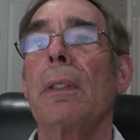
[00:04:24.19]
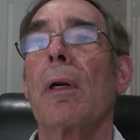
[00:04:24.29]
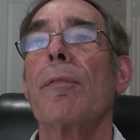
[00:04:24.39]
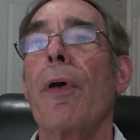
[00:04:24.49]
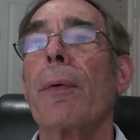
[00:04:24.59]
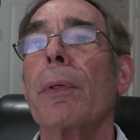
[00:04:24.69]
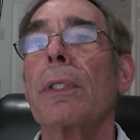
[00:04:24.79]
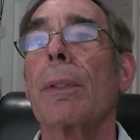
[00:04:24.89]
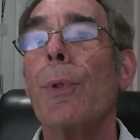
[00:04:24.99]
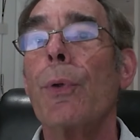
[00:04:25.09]
and our veteran
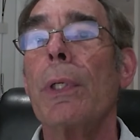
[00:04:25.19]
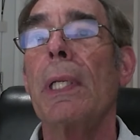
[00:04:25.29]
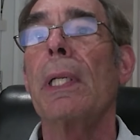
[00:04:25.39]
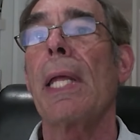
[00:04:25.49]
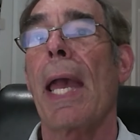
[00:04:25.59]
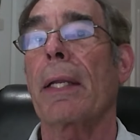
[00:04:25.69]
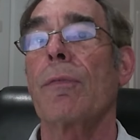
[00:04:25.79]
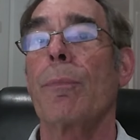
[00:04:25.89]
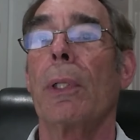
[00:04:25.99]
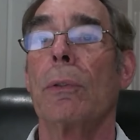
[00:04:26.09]
community and
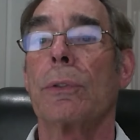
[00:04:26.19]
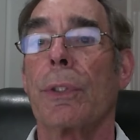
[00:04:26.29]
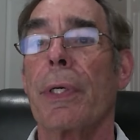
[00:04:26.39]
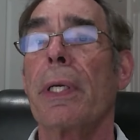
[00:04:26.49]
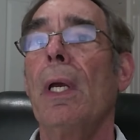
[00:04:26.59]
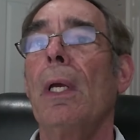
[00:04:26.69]
active military,